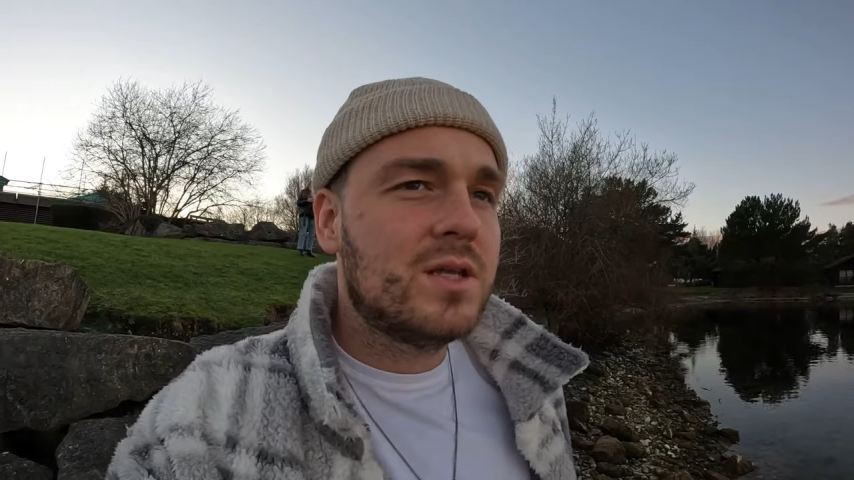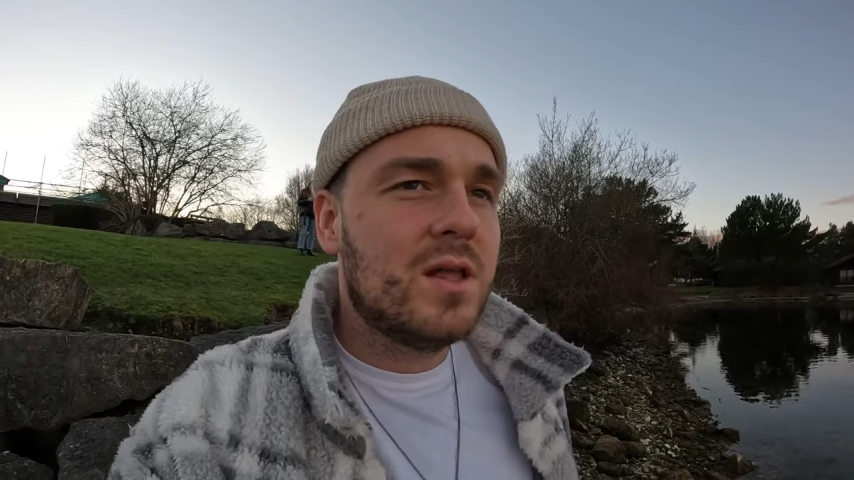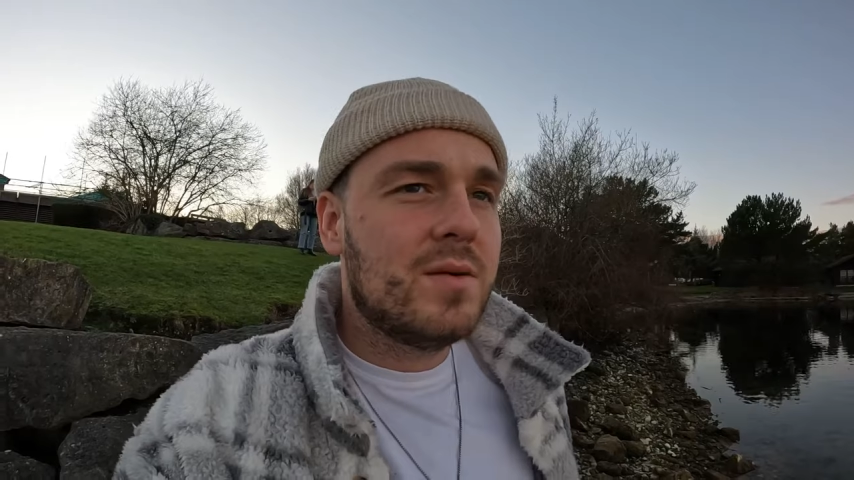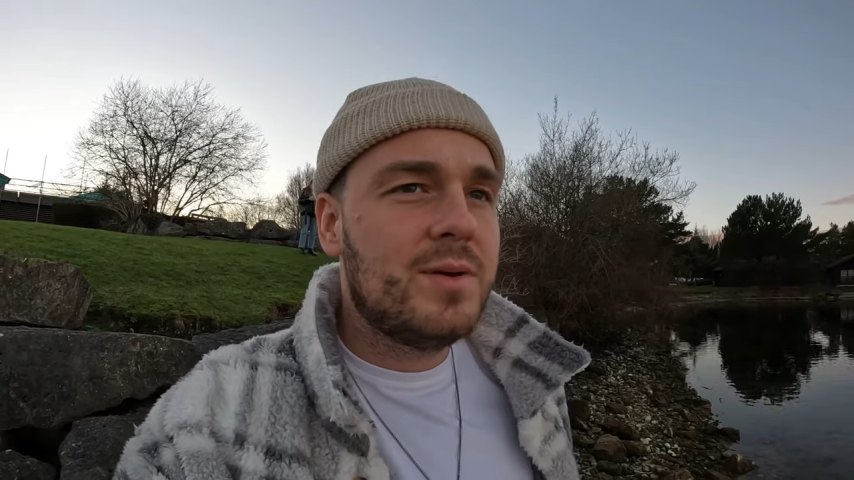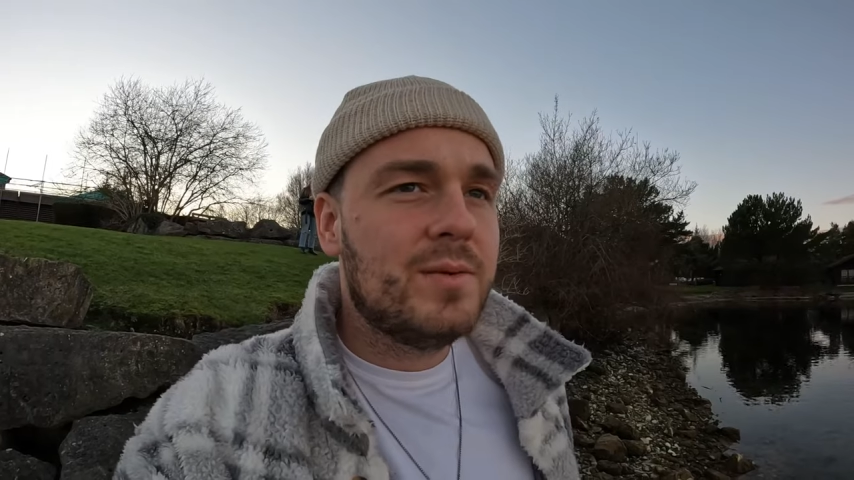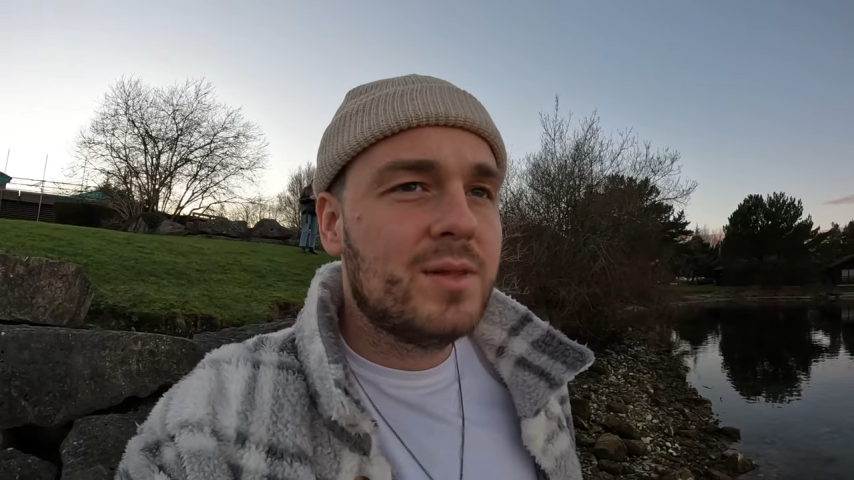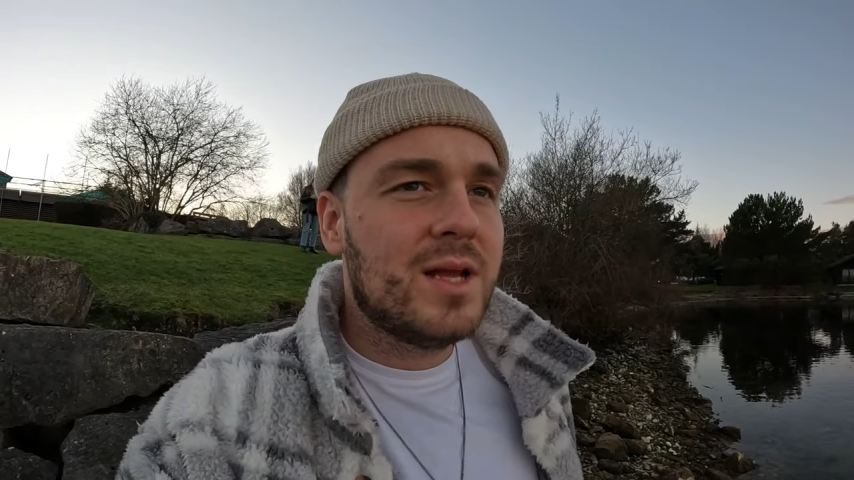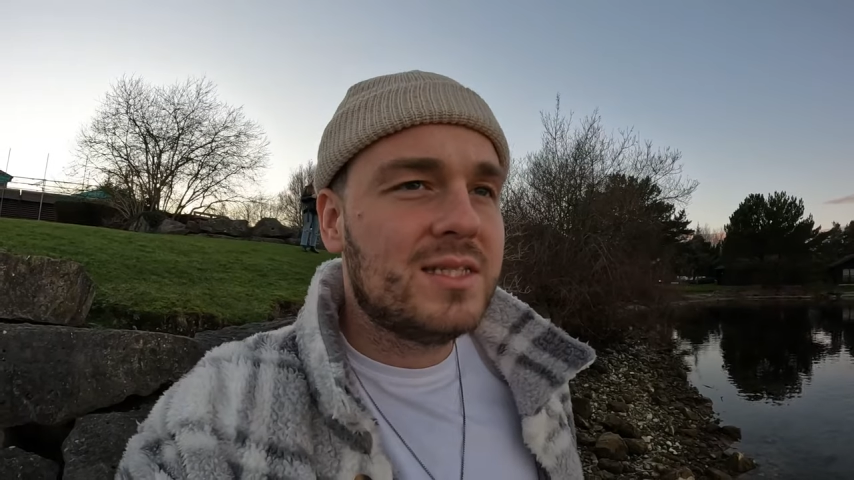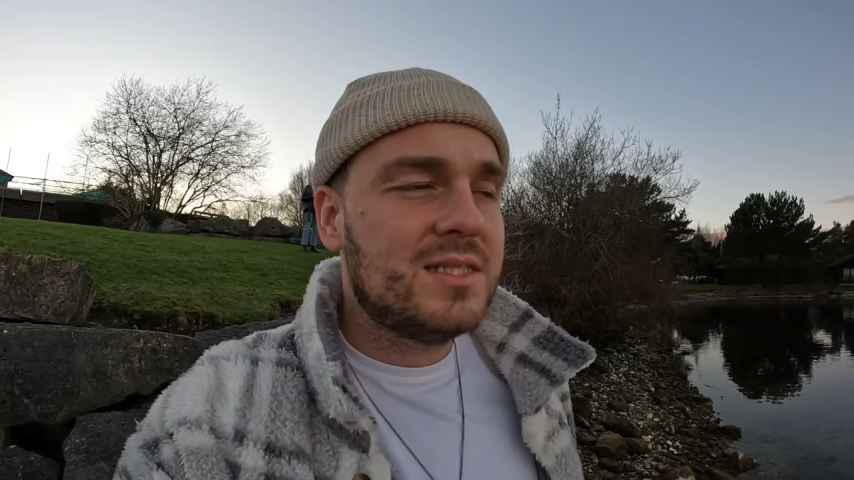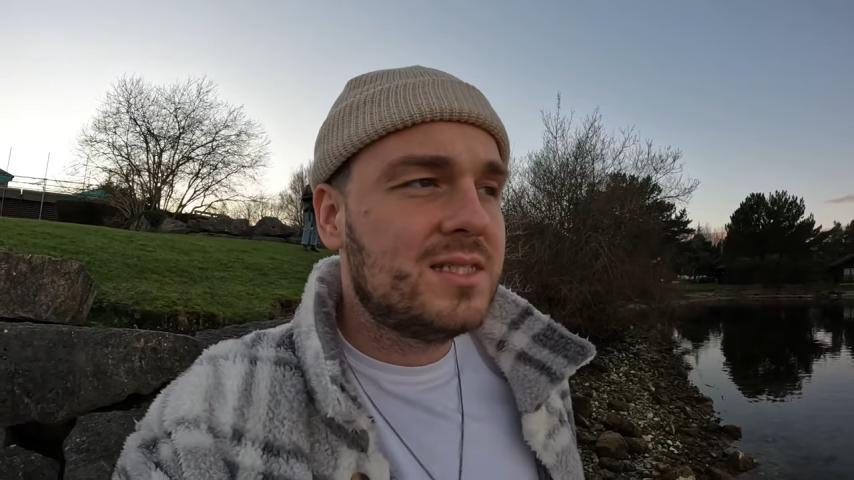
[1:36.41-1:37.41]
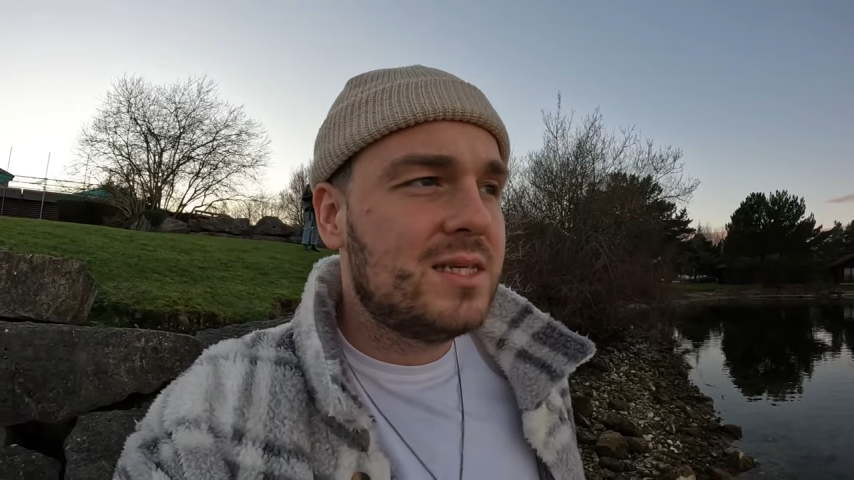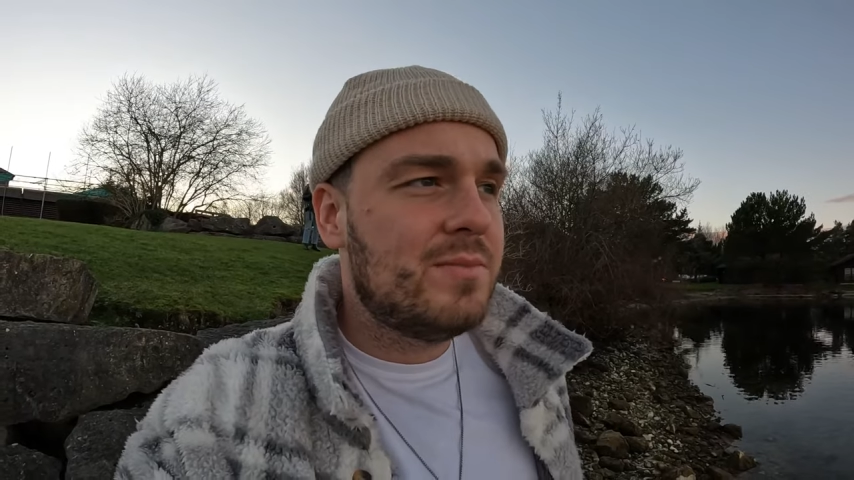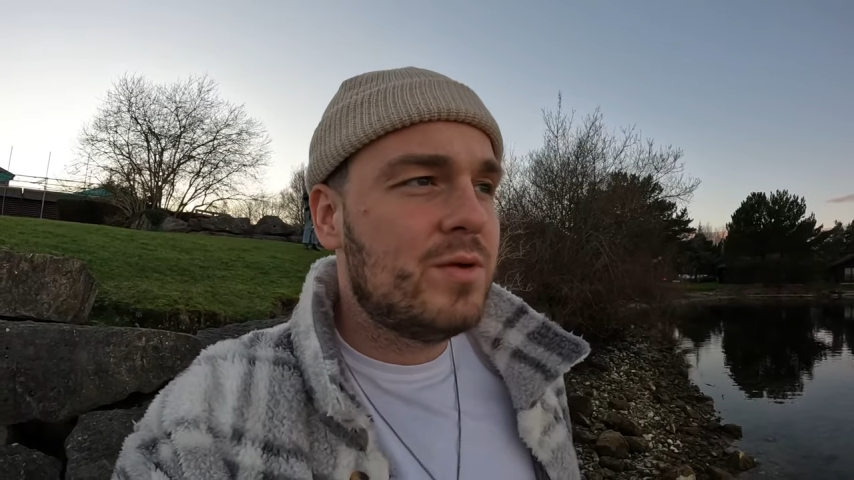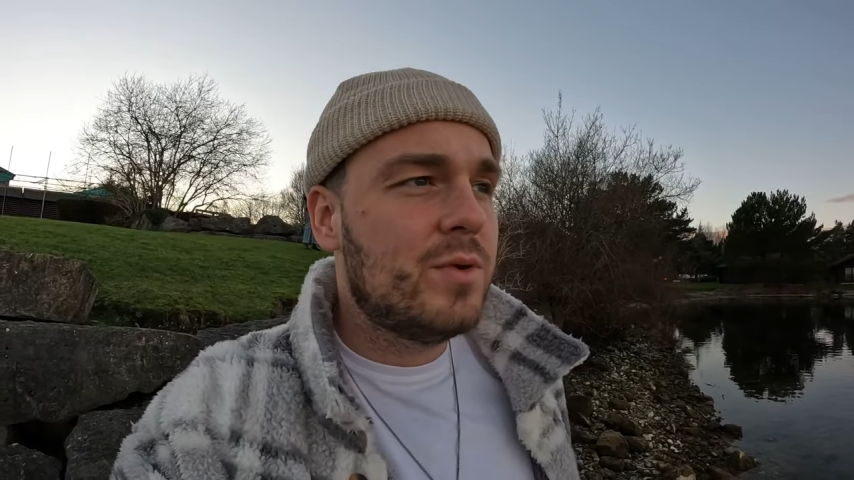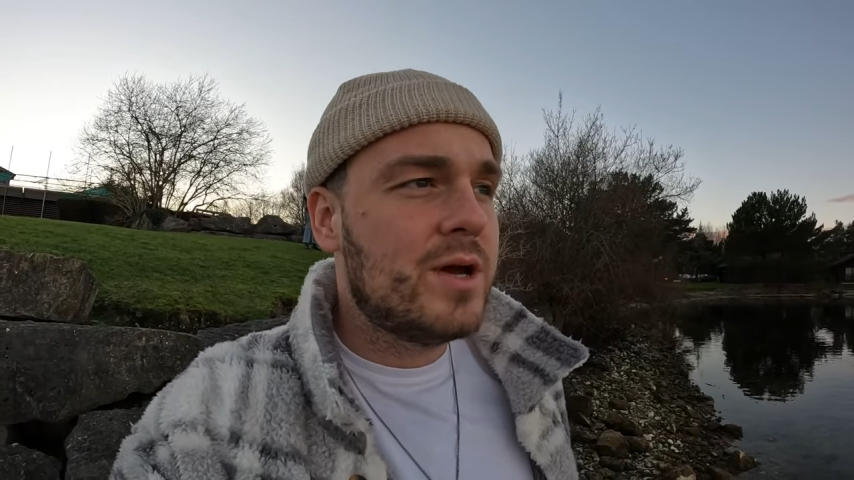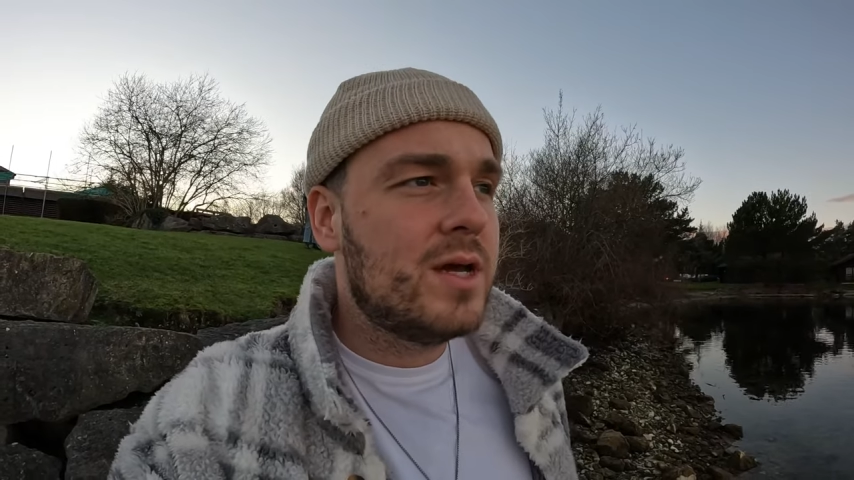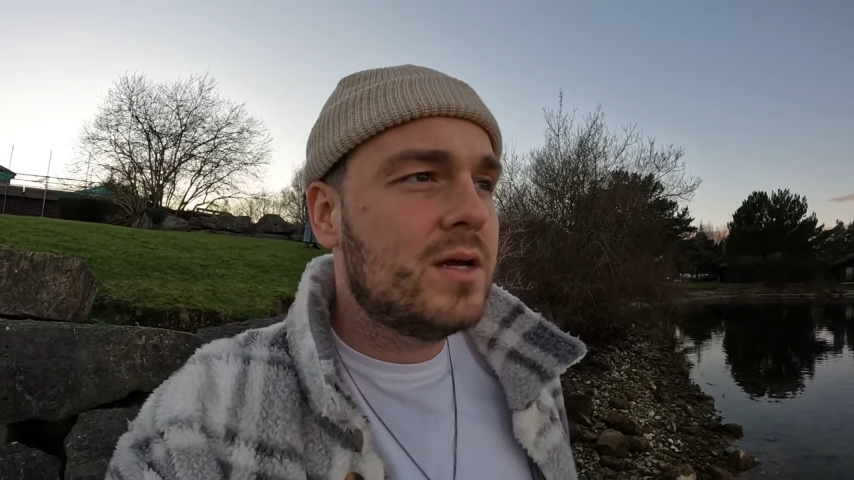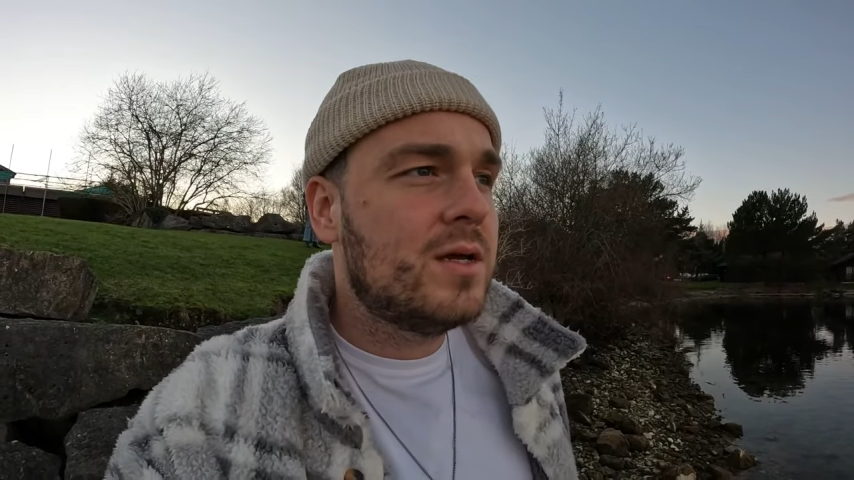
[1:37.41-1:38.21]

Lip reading: a lot of people like to see me work.